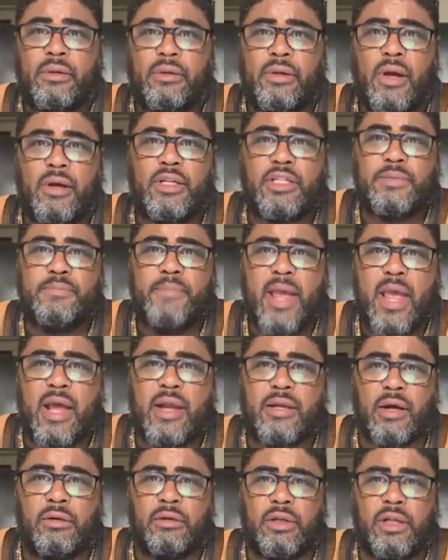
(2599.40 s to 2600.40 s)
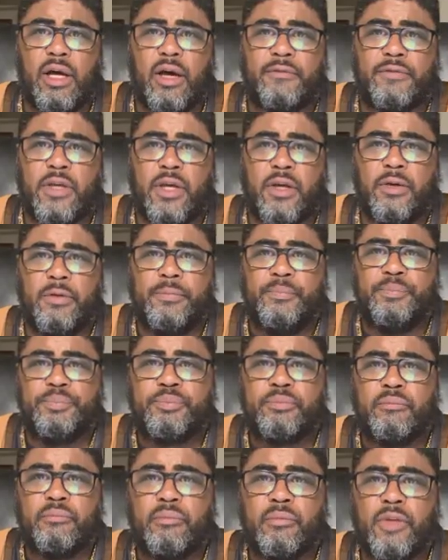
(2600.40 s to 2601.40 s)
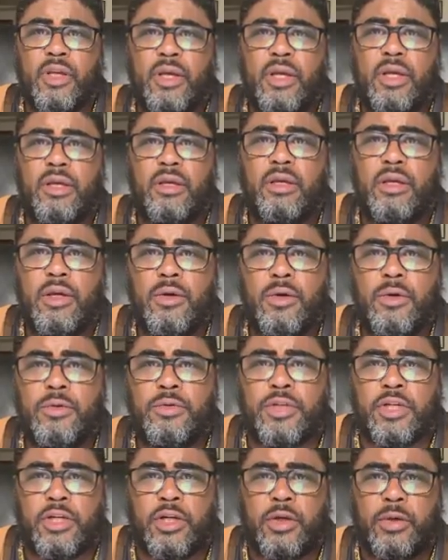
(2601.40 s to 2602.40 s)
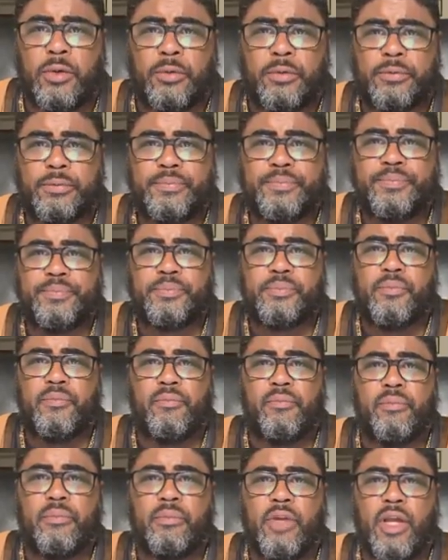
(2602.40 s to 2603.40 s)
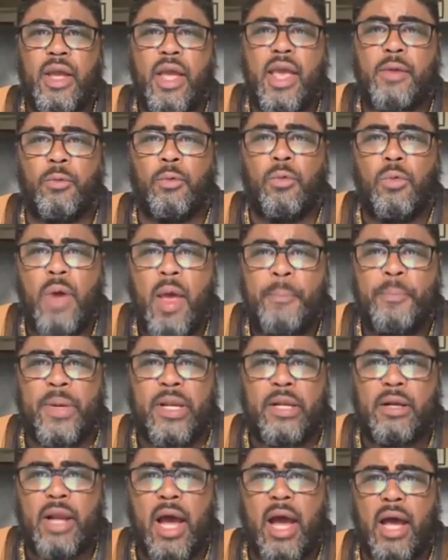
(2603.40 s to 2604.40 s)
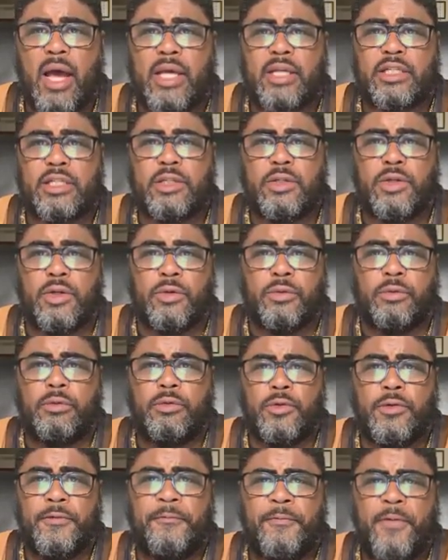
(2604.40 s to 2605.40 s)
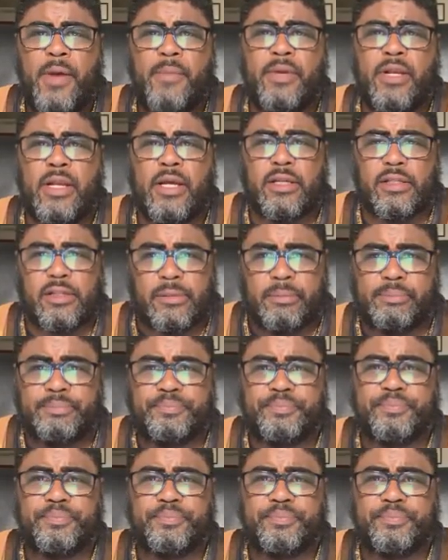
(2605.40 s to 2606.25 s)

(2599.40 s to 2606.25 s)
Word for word: No, this man don't love you. He used you and weaponized you through feminism.